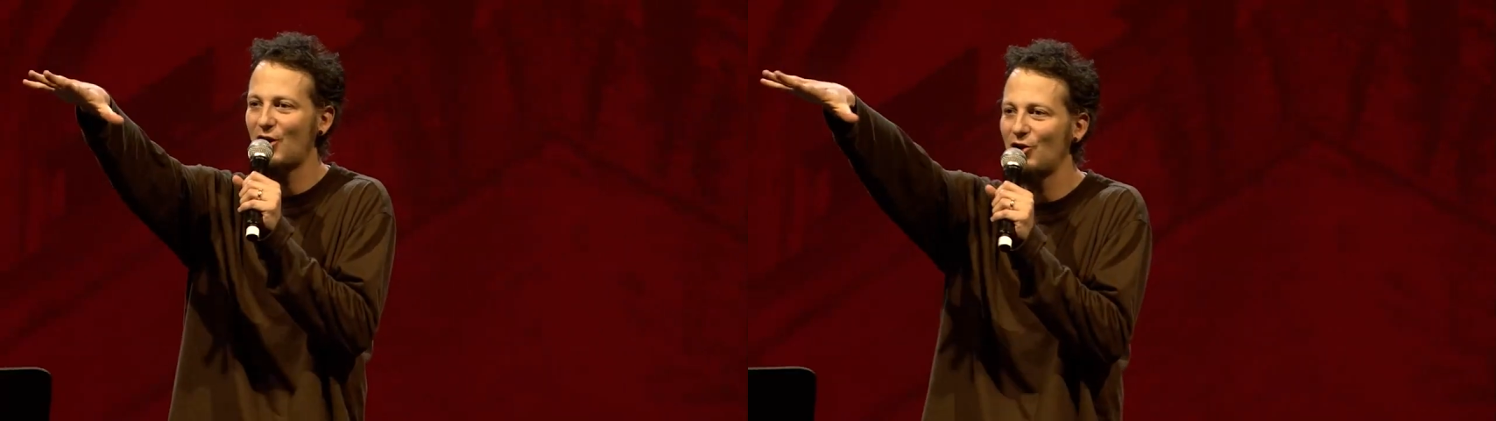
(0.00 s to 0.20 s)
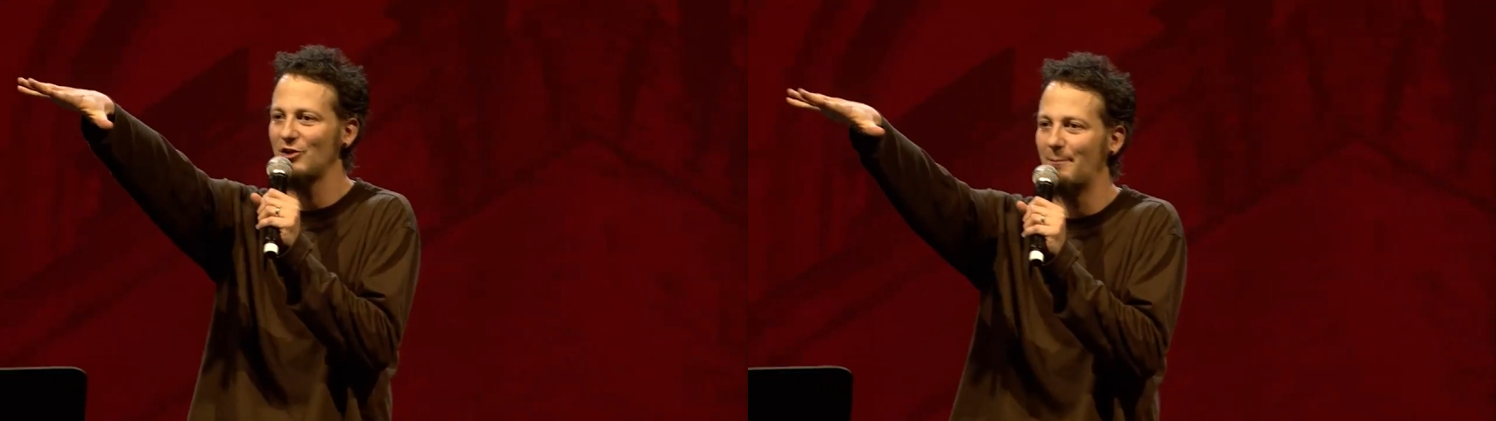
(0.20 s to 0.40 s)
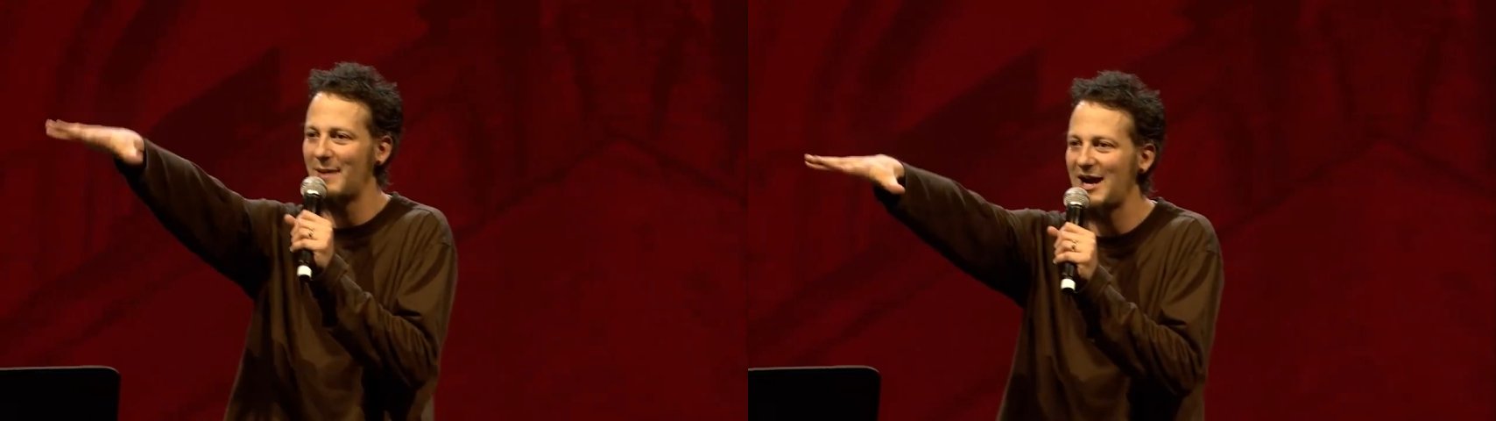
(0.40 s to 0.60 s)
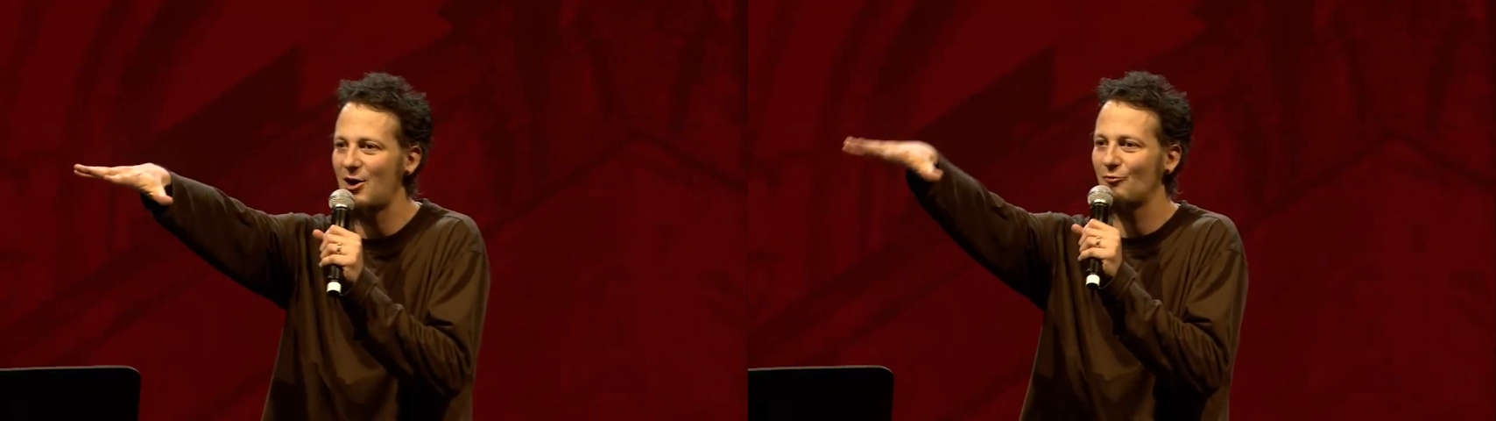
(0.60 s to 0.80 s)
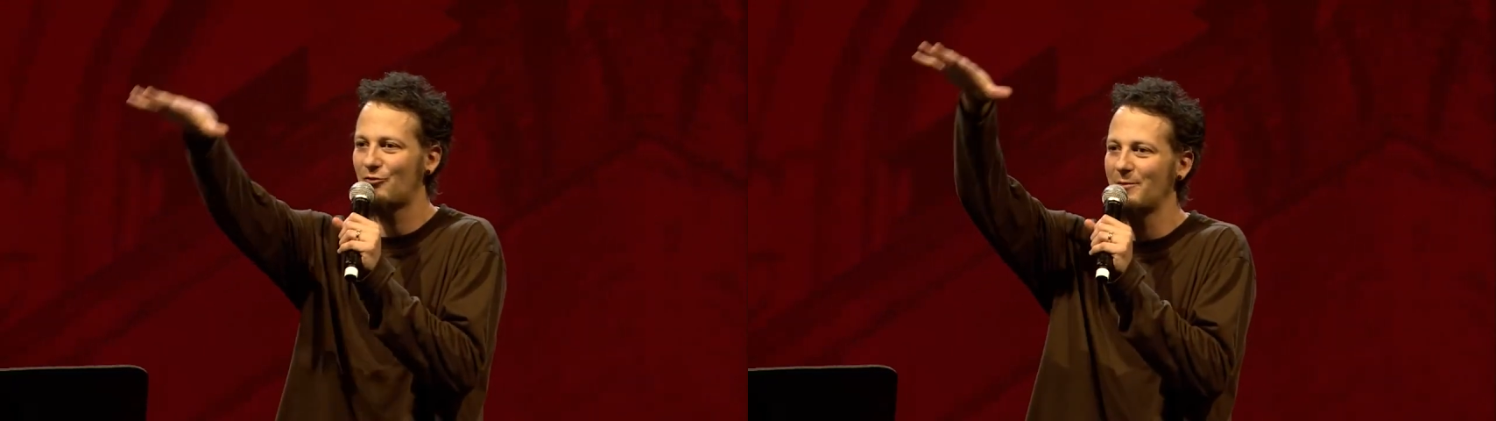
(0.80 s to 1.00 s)
on the
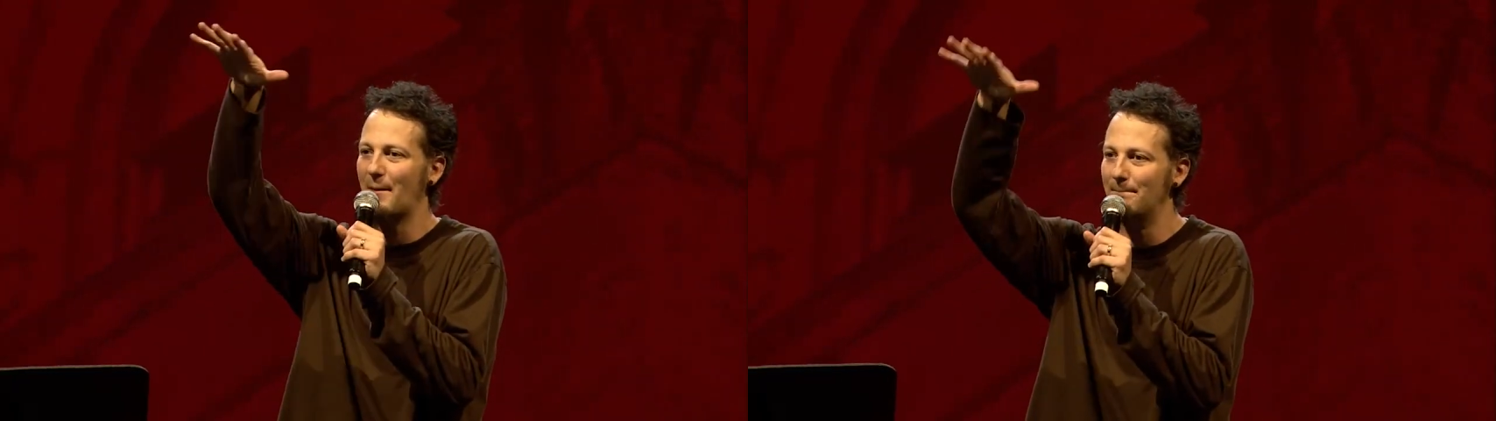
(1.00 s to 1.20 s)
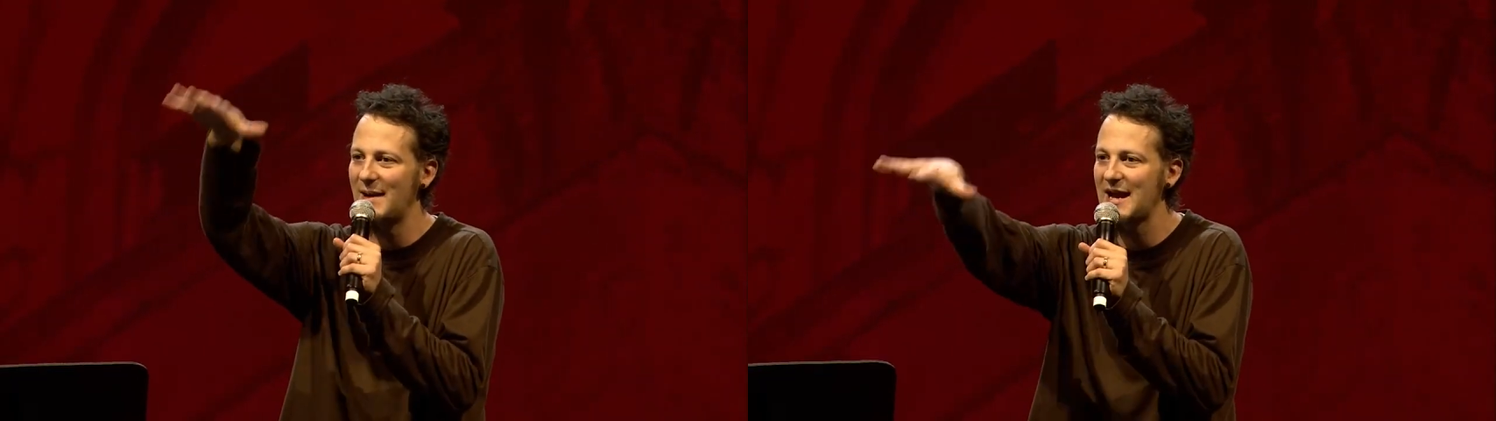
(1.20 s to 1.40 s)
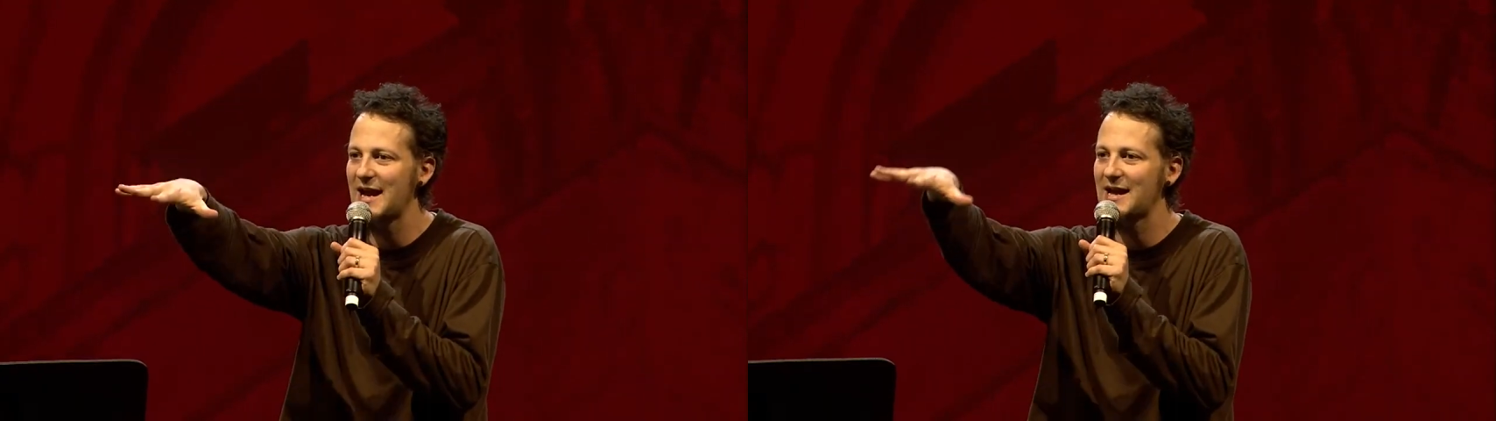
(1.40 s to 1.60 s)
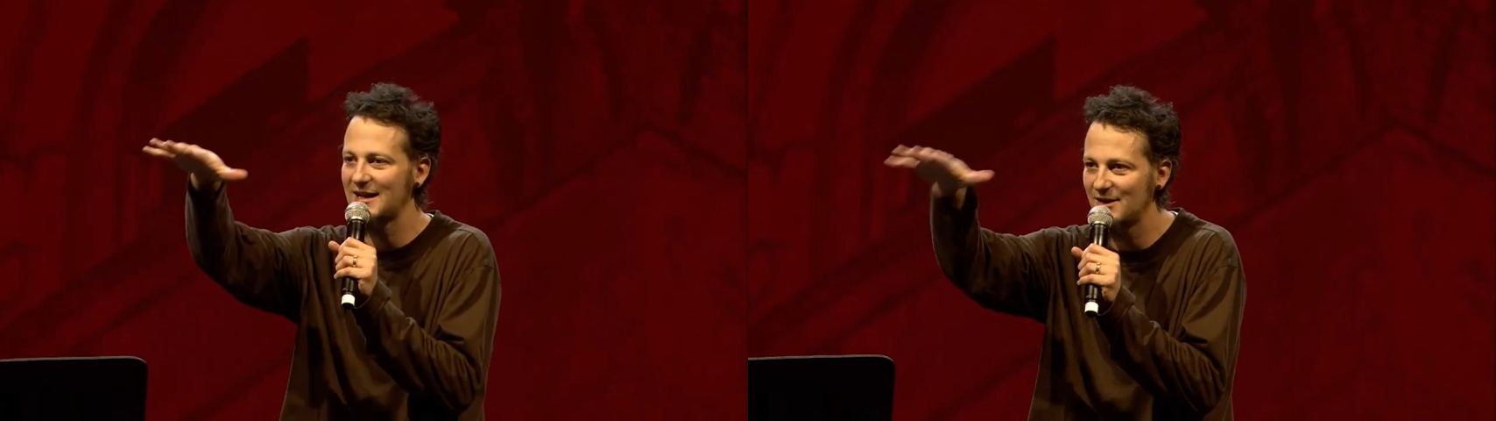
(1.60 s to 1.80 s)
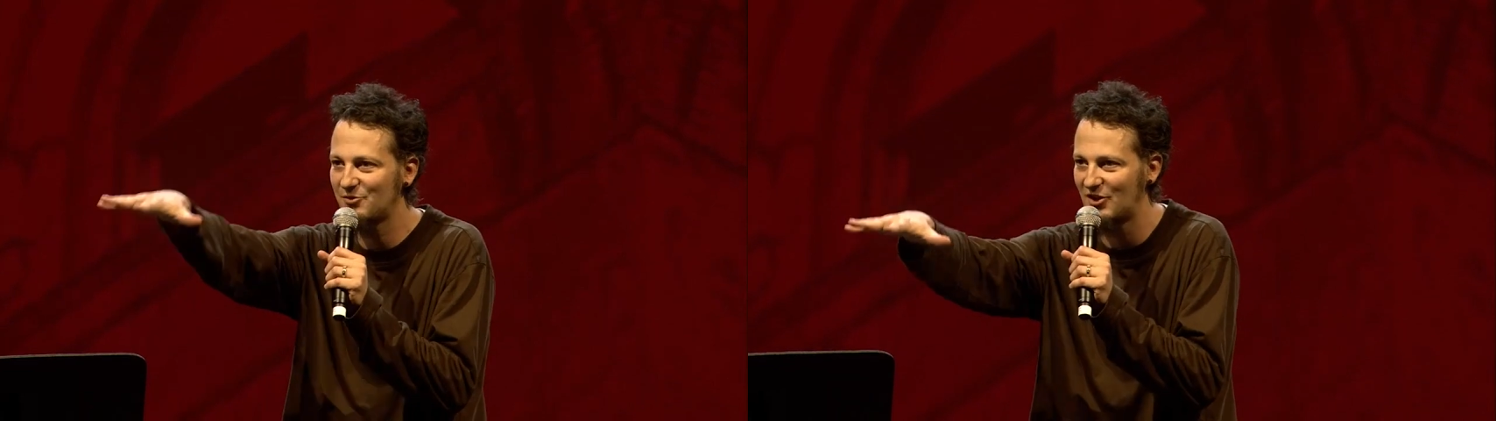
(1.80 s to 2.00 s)
Mount from the man
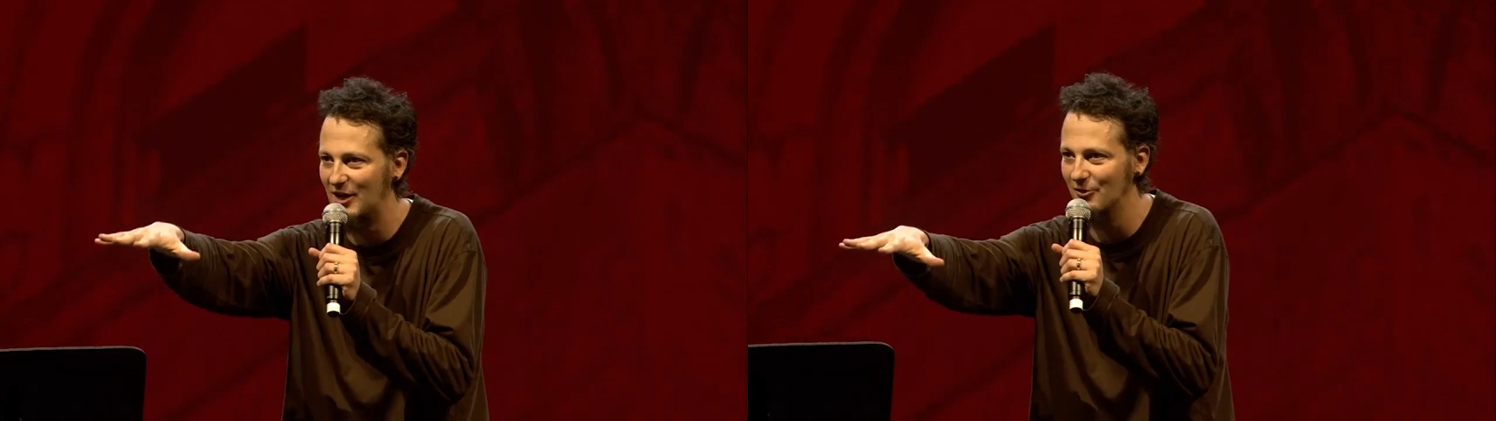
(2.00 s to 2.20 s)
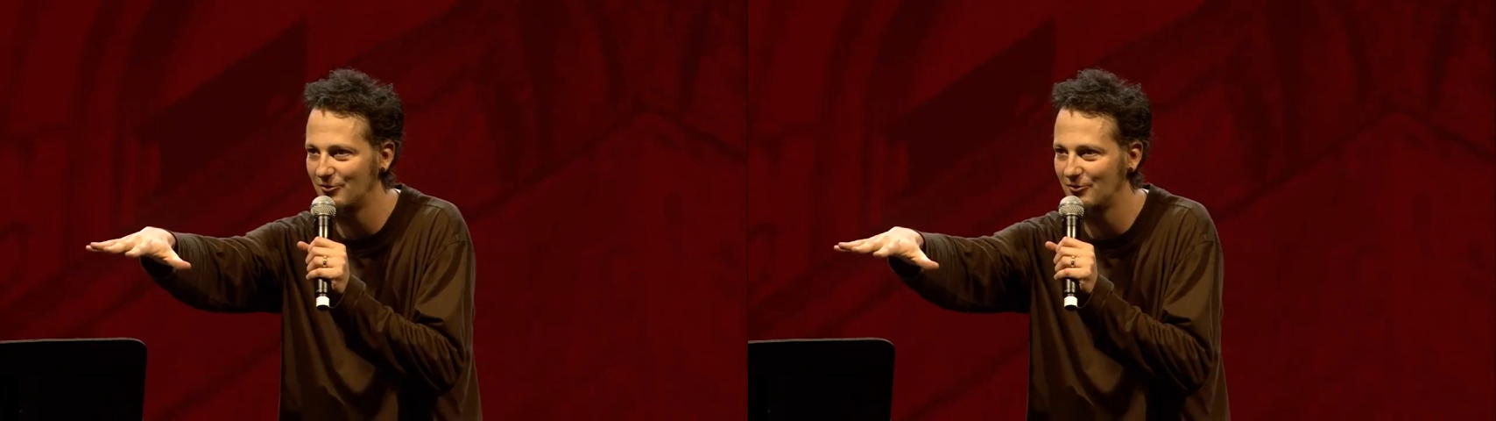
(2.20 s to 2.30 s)
himself,